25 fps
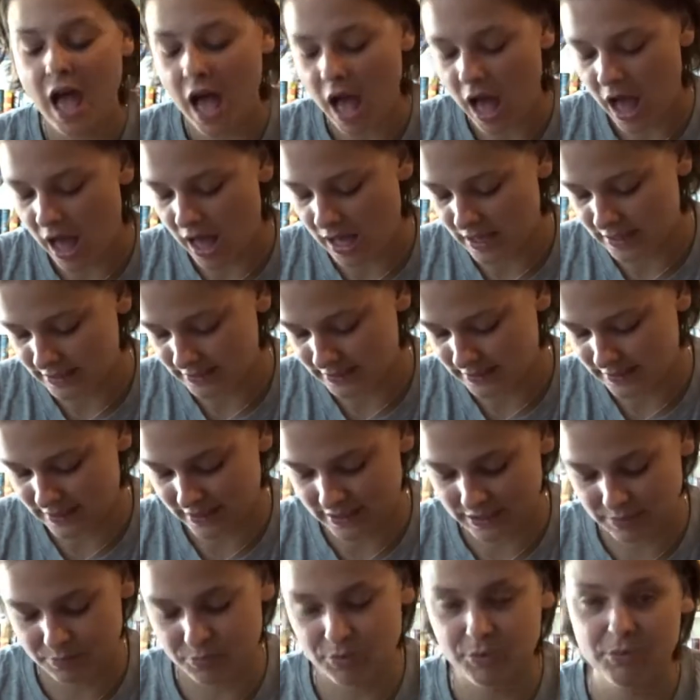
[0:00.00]
and
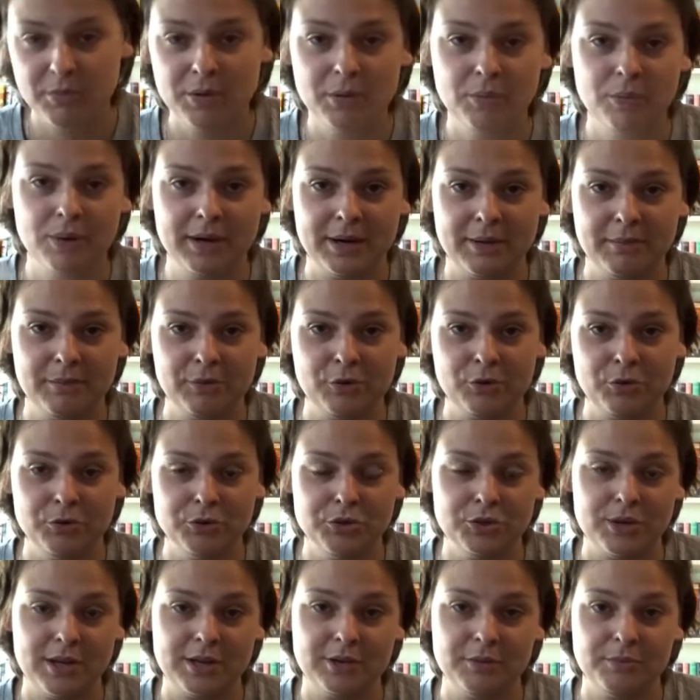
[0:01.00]
that's probably when I'm going
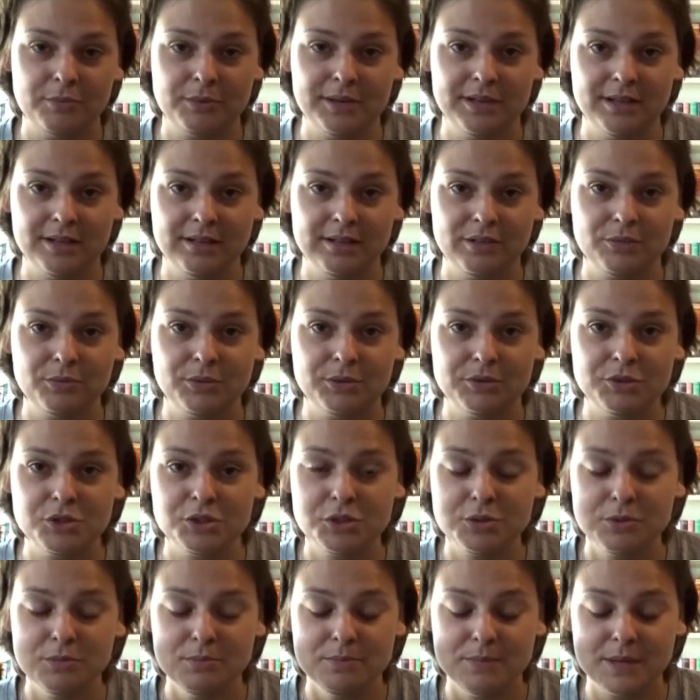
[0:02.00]
to end up reading this one
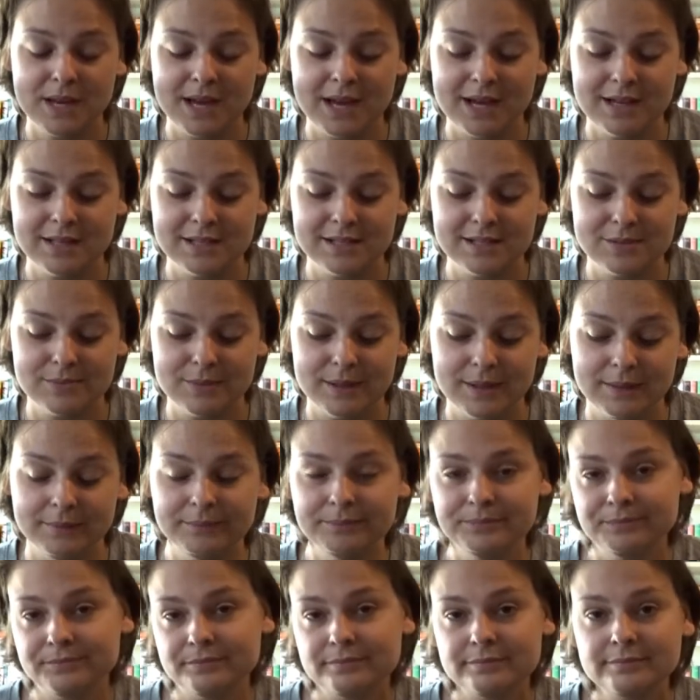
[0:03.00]
too, because, well,
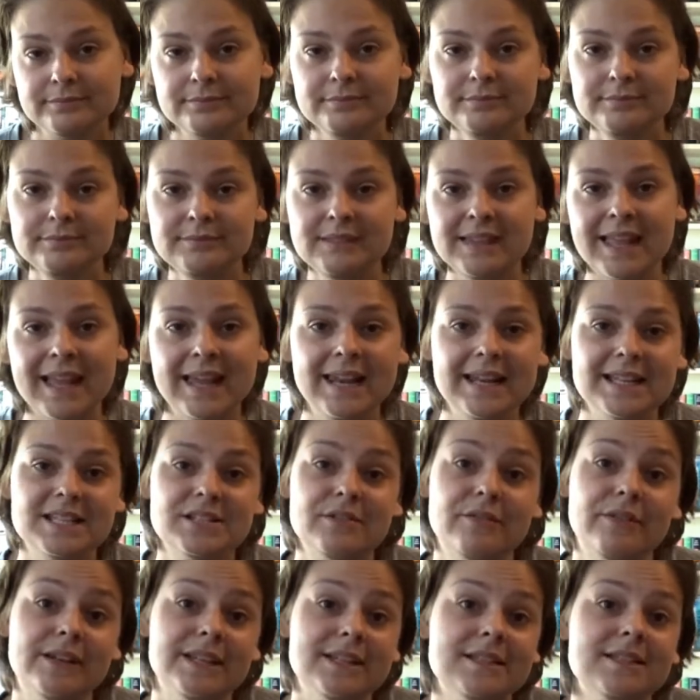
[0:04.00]
let's
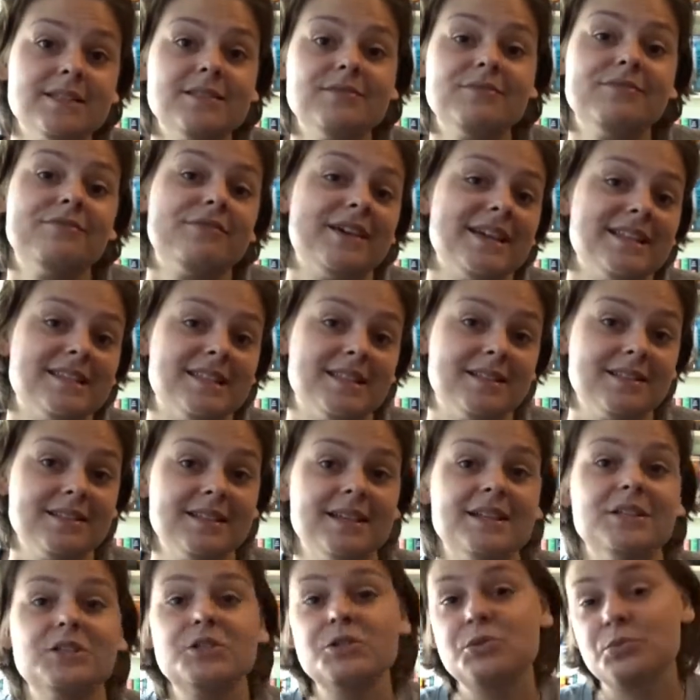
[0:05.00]
face it,
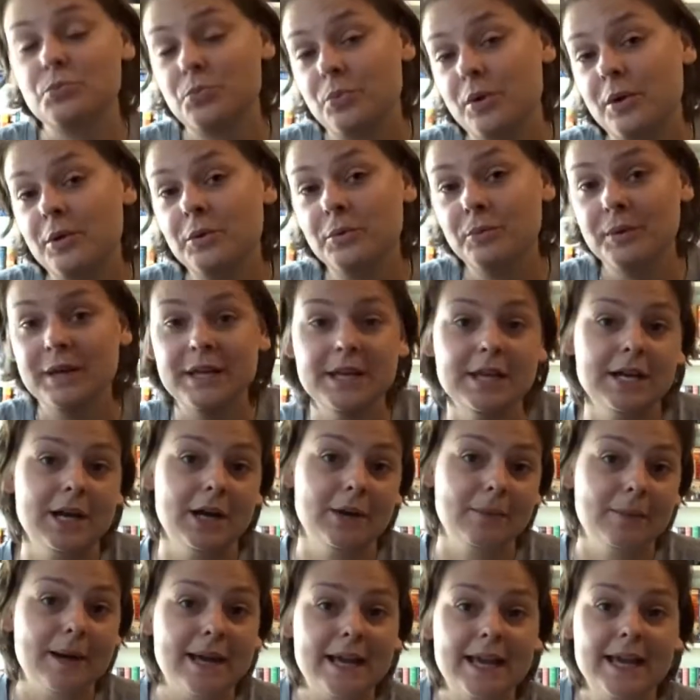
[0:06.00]
it's 1 week
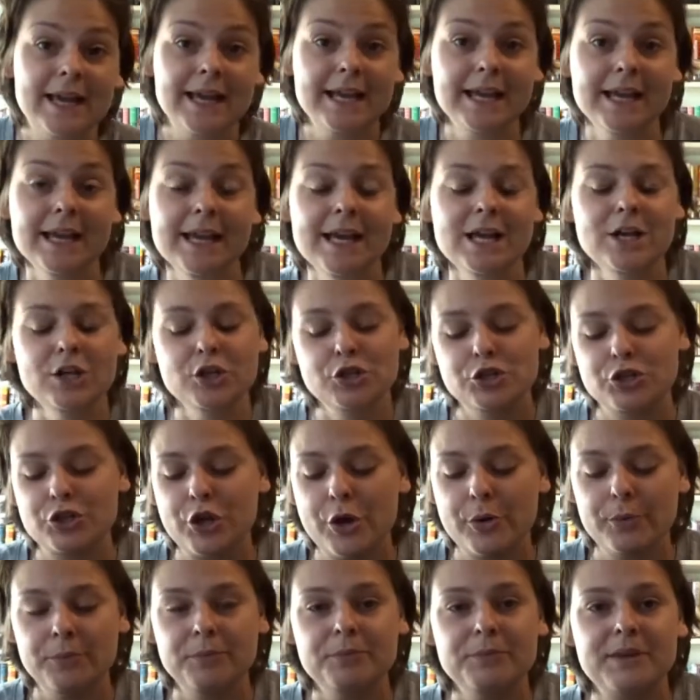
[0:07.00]
away.
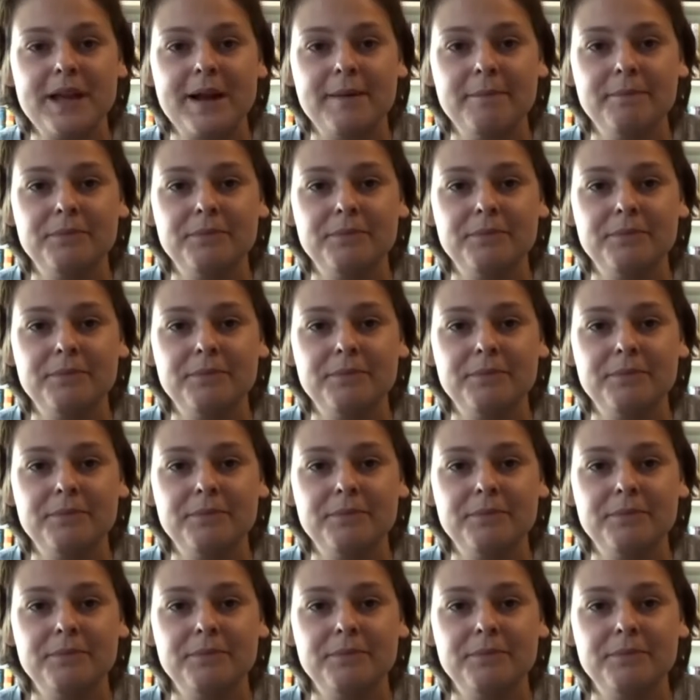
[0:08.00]
So yeah,